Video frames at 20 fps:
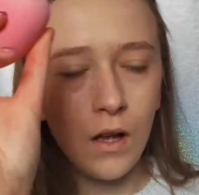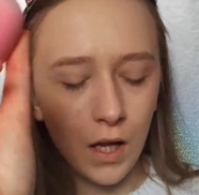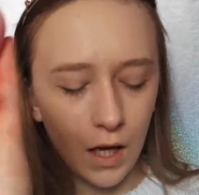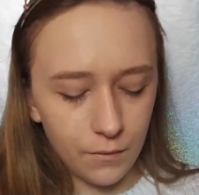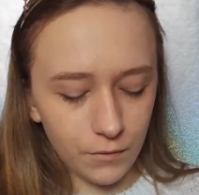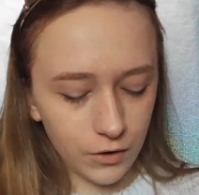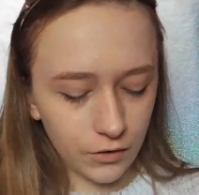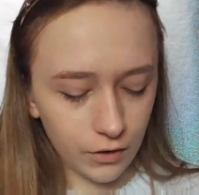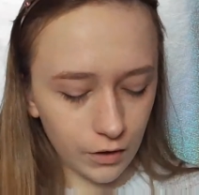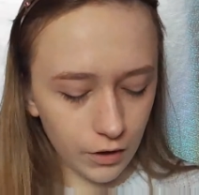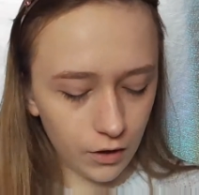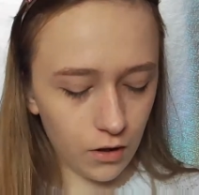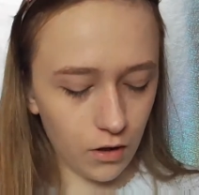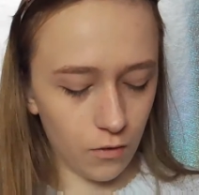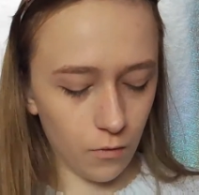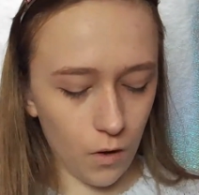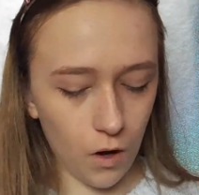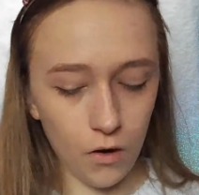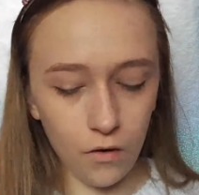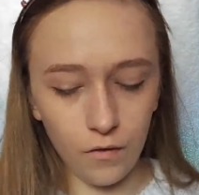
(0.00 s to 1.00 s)
I'm just going to
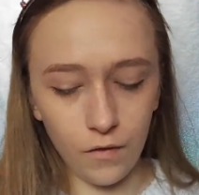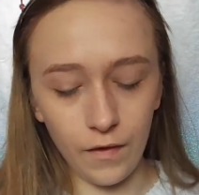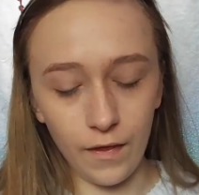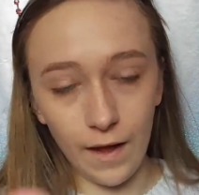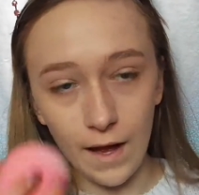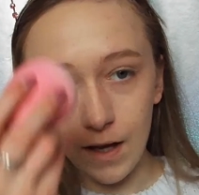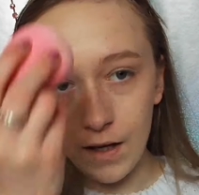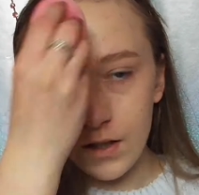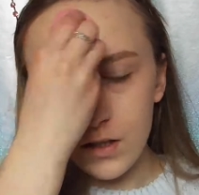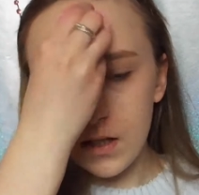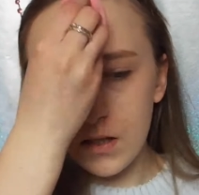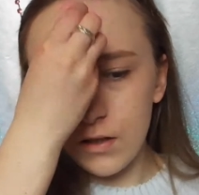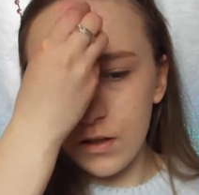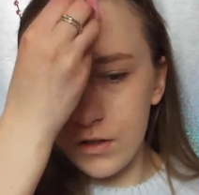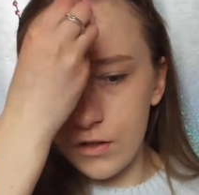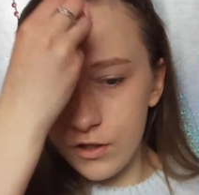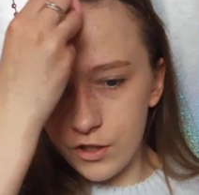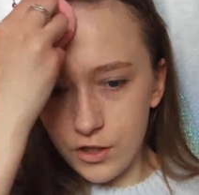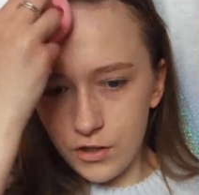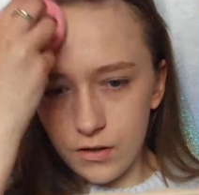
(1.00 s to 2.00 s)
go over that
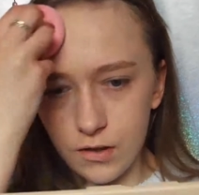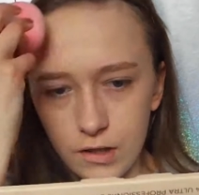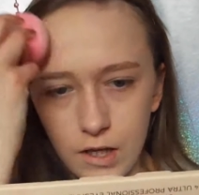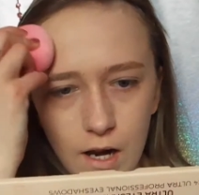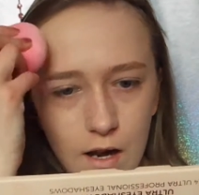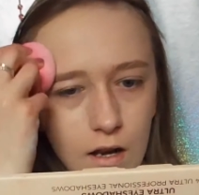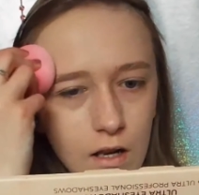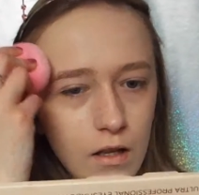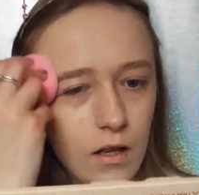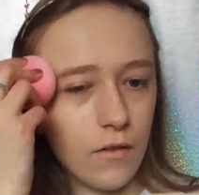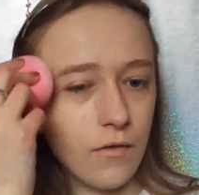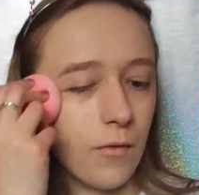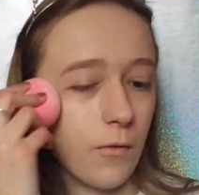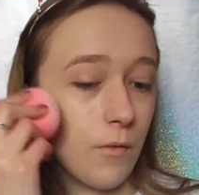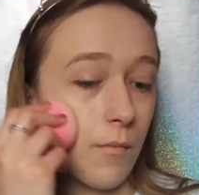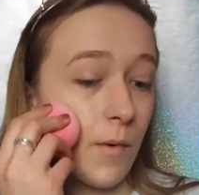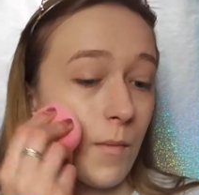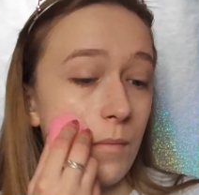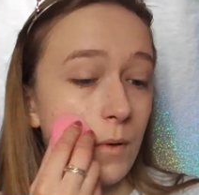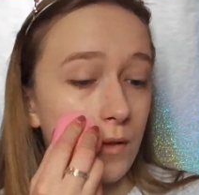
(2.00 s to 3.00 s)
gently over
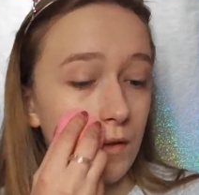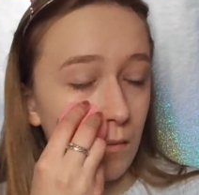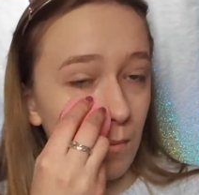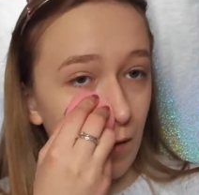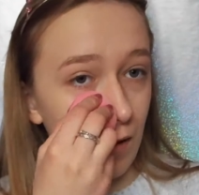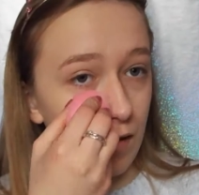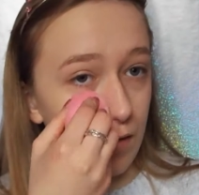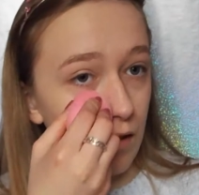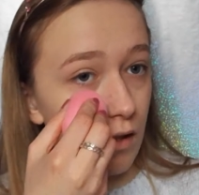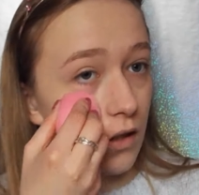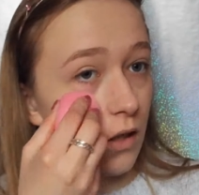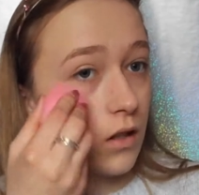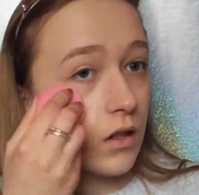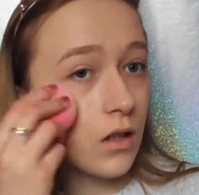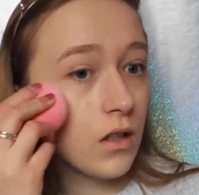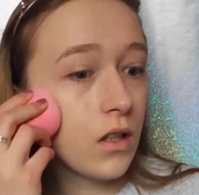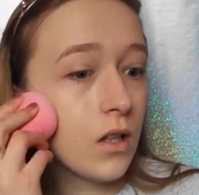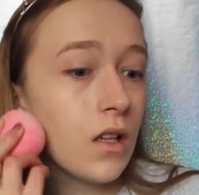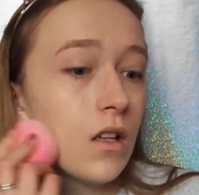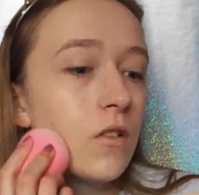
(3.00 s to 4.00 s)
with my beauty blender.
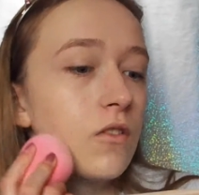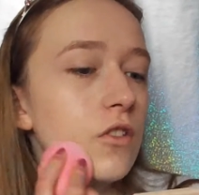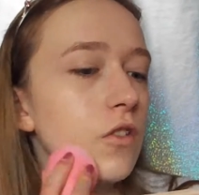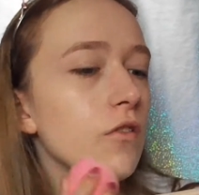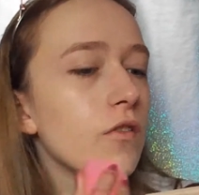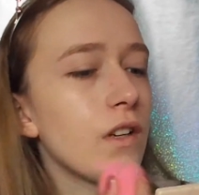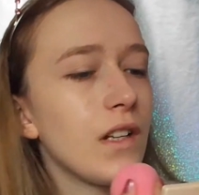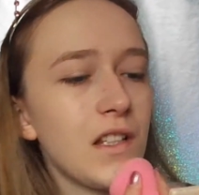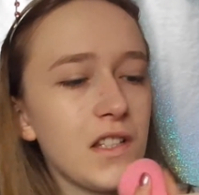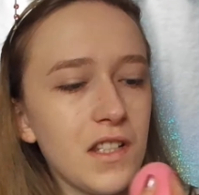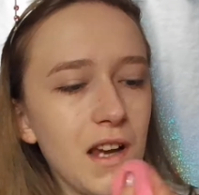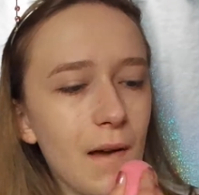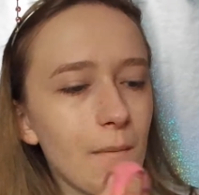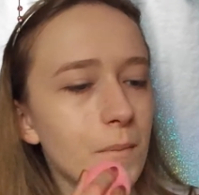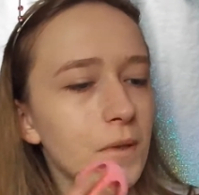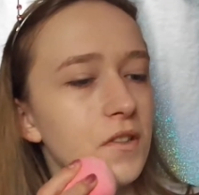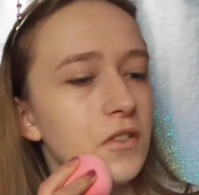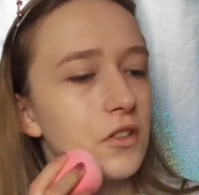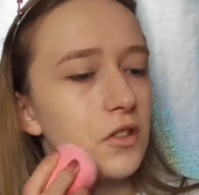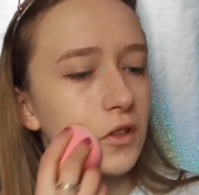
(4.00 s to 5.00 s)
It's not really
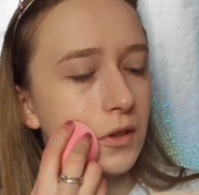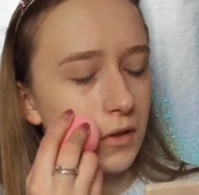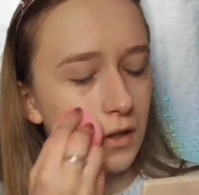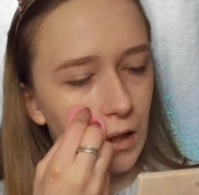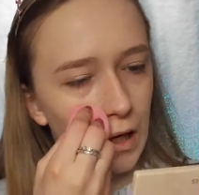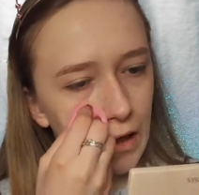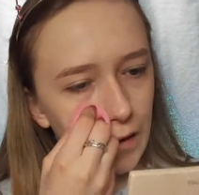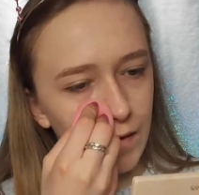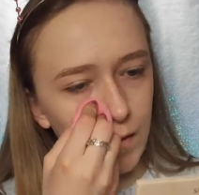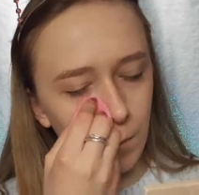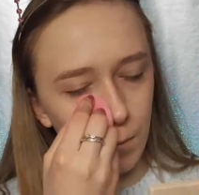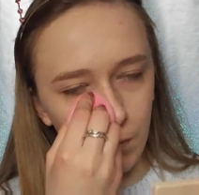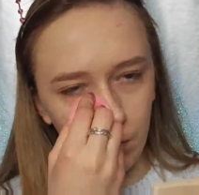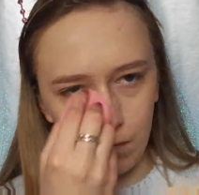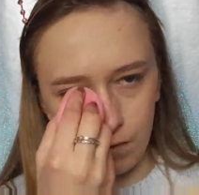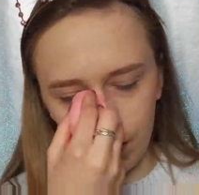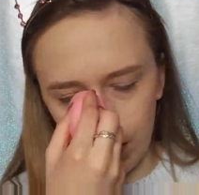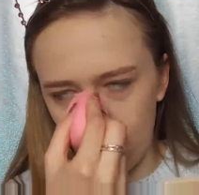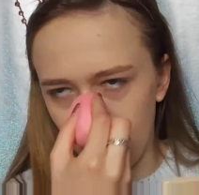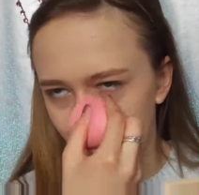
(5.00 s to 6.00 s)
damp, it's just going to like
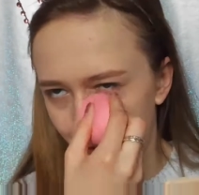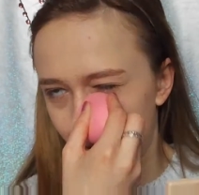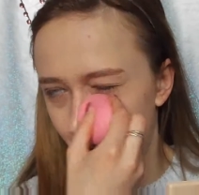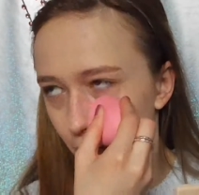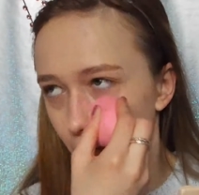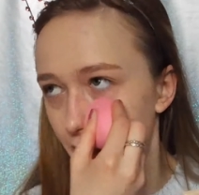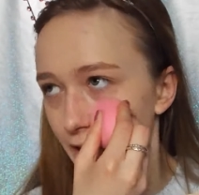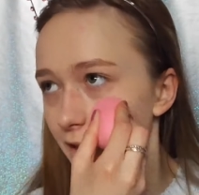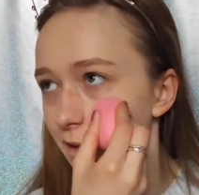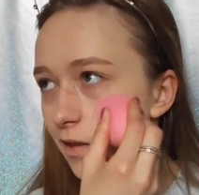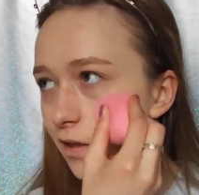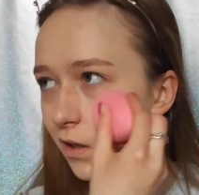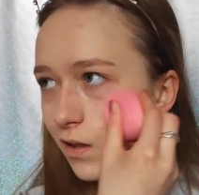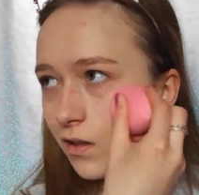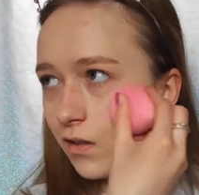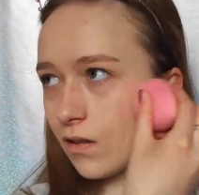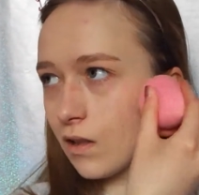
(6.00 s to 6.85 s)
smooth it out a bit.